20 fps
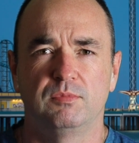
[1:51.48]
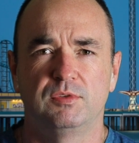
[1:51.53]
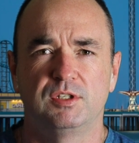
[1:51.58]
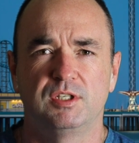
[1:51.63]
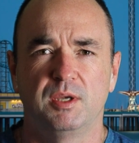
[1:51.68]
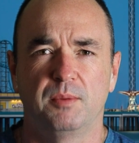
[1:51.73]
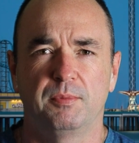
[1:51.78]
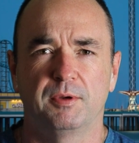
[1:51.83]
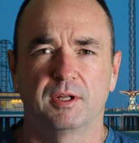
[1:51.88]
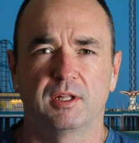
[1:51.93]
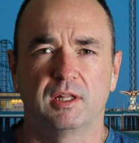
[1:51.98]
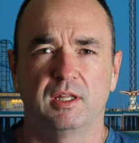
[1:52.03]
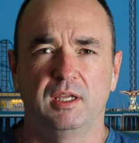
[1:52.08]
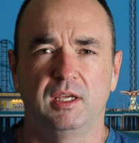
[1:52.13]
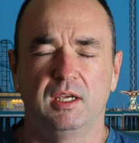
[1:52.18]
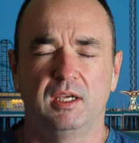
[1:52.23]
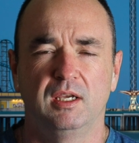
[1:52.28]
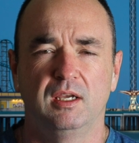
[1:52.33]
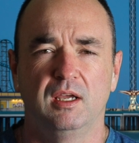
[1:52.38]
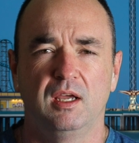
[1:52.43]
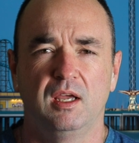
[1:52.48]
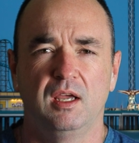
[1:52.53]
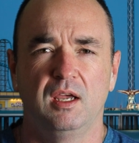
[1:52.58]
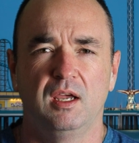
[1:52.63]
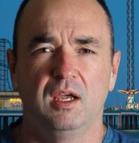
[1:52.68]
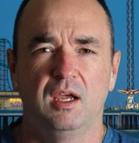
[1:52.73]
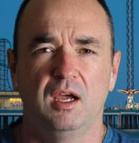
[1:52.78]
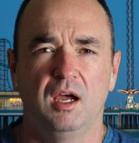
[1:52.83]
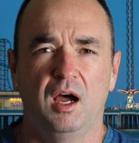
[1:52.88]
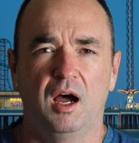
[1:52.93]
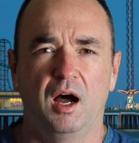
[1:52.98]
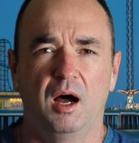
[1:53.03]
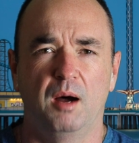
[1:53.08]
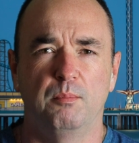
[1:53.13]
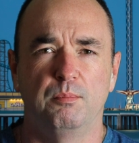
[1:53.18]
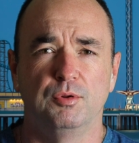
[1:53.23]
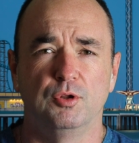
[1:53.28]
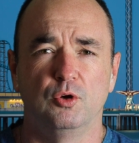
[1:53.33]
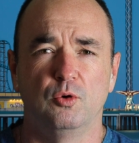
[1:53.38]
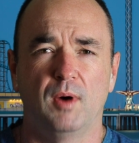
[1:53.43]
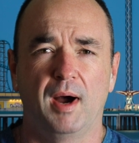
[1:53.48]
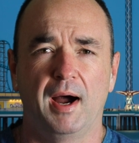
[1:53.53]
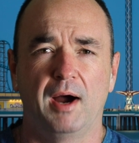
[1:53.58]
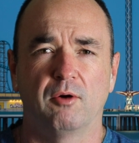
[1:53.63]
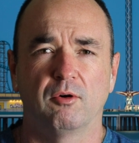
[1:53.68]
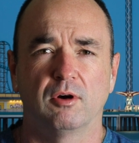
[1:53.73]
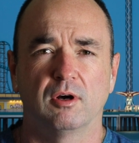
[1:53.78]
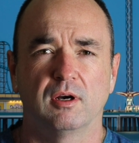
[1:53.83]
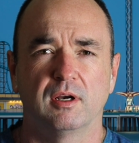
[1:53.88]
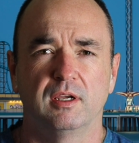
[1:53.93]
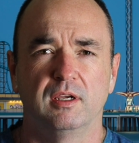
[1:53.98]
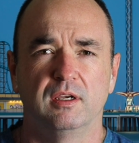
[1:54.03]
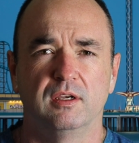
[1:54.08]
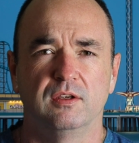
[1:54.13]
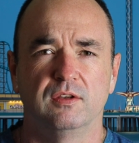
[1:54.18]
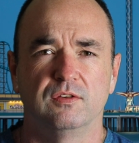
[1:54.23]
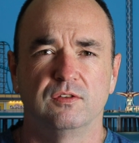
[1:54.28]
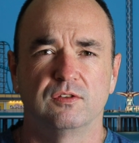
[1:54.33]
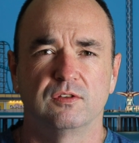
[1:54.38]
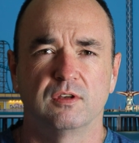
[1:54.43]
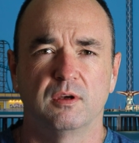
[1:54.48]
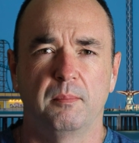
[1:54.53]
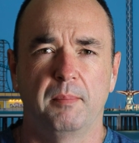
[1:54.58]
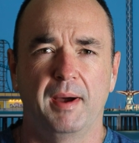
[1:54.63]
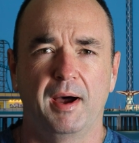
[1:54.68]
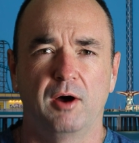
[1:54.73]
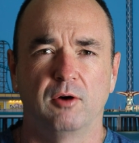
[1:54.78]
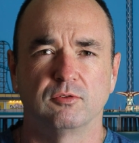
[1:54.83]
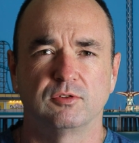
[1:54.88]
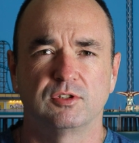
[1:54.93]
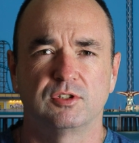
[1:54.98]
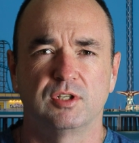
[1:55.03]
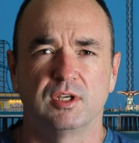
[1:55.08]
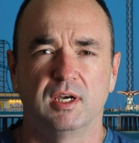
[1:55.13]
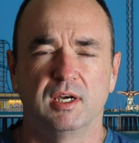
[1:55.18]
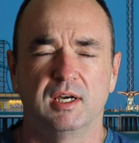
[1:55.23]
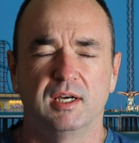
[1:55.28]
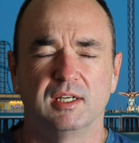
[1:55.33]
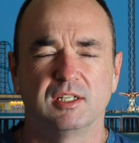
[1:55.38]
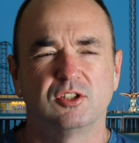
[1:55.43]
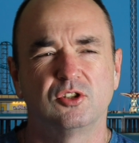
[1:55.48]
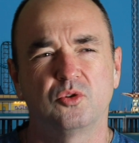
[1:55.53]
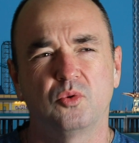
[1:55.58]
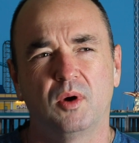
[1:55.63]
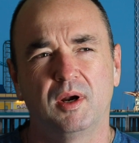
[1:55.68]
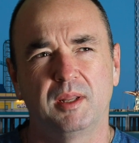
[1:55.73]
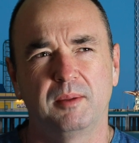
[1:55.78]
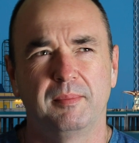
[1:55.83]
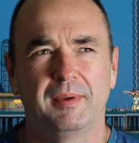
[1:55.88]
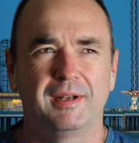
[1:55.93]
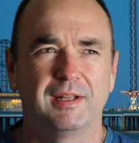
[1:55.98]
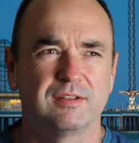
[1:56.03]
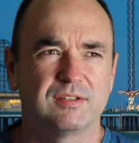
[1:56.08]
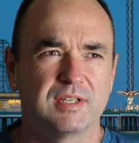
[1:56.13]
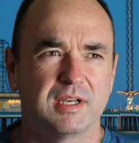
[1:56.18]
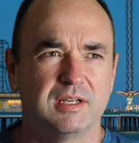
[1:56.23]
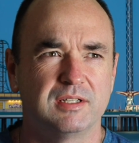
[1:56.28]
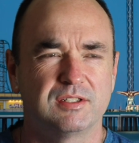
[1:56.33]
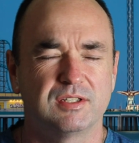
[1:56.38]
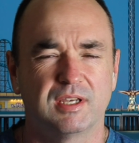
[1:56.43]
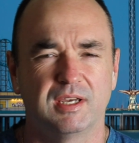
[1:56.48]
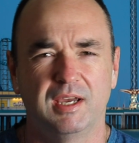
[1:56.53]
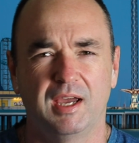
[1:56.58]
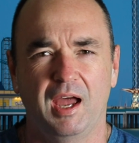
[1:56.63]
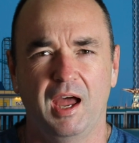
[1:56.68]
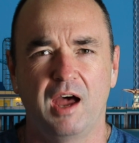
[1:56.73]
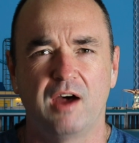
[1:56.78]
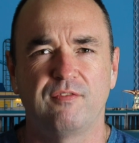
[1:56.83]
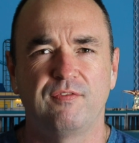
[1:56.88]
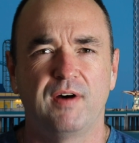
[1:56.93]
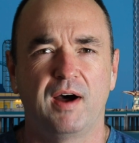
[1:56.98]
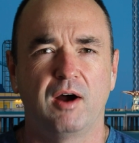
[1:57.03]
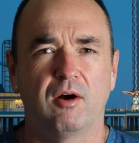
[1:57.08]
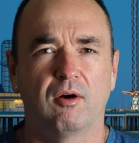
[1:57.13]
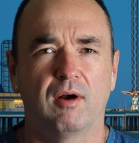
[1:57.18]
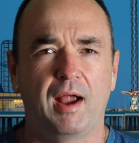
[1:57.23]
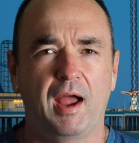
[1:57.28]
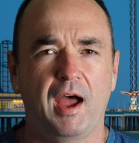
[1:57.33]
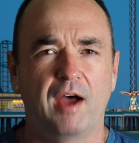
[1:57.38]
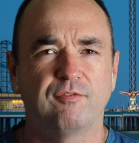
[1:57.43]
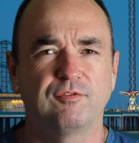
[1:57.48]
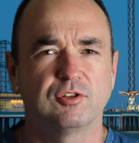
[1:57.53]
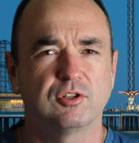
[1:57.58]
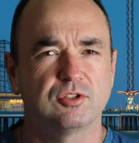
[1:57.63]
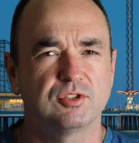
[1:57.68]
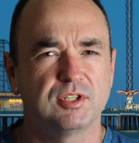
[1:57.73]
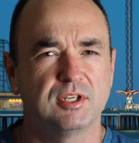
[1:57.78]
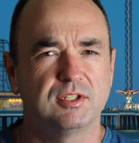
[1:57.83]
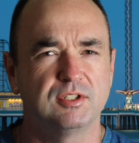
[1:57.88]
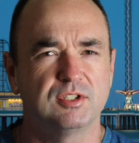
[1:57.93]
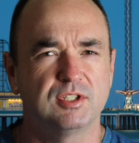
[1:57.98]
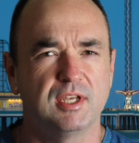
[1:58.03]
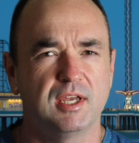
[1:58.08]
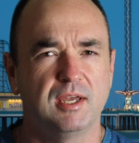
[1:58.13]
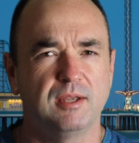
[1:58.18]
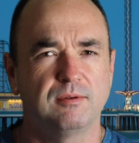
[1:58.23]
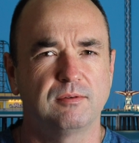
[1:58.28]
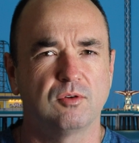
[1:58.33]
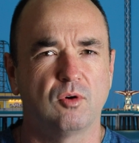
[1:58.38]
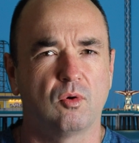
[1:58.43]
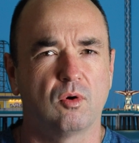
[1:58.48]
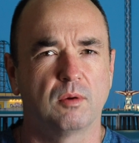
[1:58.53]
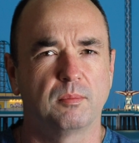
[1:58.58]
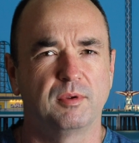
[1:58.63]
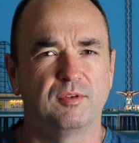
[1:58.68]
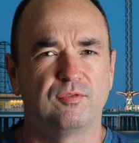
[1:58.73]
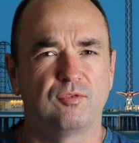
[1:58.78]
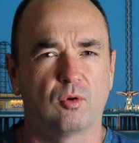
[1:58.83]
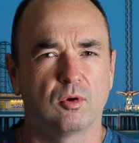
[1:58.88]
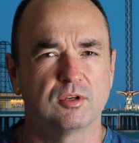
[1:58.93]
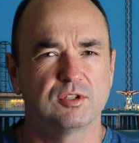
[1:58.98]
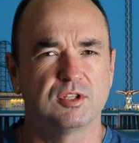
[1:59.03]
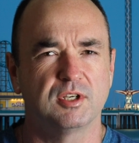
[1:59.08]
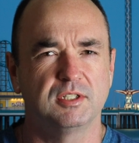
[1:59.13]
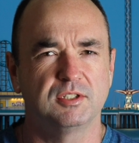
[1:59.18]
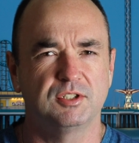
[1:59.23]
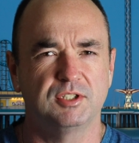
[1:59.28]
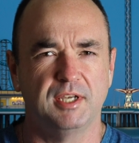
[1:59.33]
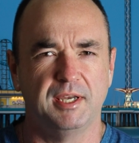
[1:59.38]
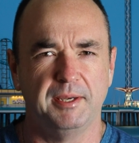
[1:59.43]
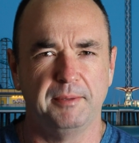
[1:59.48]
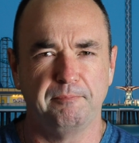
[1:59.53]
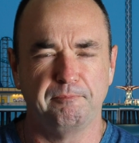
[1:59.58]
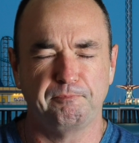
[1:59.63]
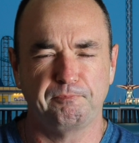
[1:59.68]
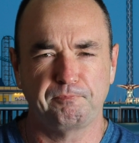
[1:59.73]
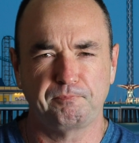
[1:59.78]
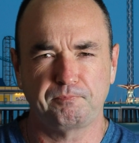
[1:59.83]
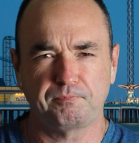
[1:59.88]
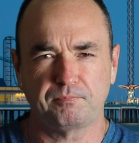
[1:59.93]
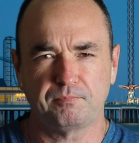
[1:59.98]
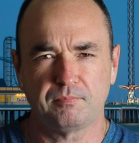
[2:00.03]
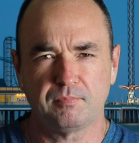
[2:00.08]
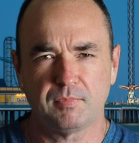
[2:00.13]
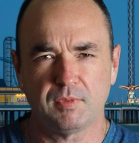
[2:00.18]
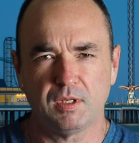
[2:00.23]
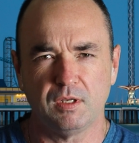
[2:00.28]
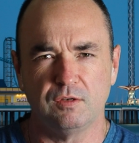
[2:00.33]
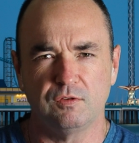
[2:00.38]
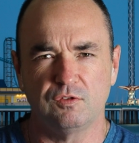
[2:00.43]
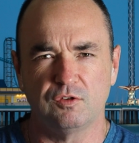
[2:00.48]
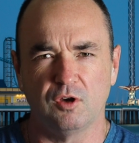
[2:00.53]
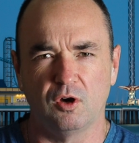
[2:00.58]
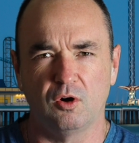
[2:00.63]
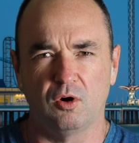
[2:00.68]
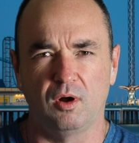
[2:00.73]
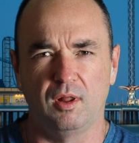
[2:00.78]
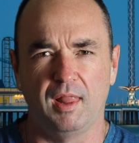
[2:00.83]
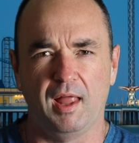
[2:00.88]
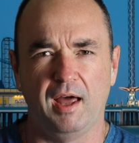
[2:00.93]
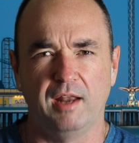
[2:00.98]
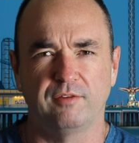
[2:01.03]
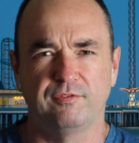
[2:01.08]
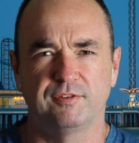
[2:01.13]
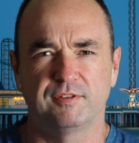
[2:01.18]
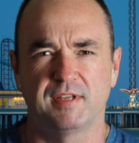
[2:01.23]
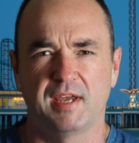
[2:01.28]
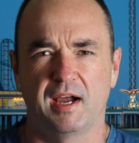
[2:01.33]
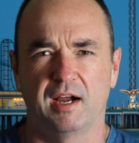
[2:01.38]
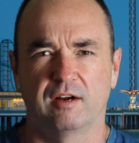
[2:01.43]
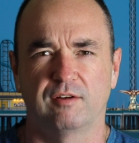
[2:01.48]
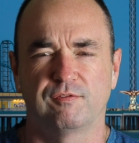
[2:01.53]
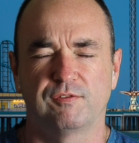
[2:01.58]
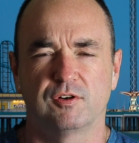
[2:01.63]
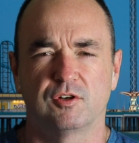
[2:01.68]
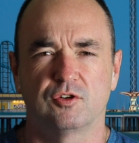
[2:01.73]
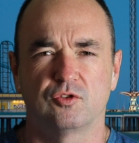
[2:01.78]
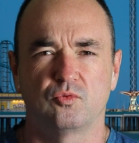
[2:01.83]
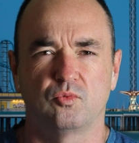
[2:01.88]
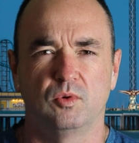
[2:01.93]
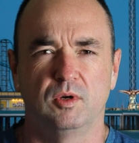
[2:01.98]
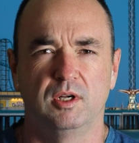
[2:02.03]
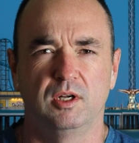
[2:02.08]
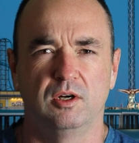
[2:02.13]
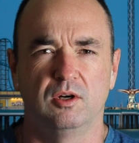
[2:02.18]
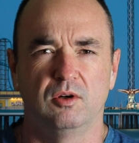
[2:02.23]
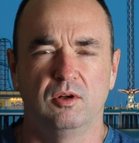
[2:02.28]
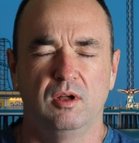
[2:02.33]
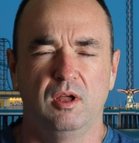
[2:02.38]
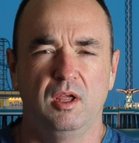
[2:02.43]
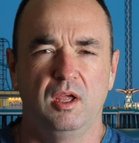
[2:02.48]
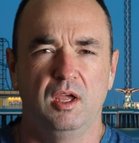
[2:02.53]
Typically, blue hour is about 20 minutes, I'd say, a half hour after sunset or before sunset. So a lot of photographers will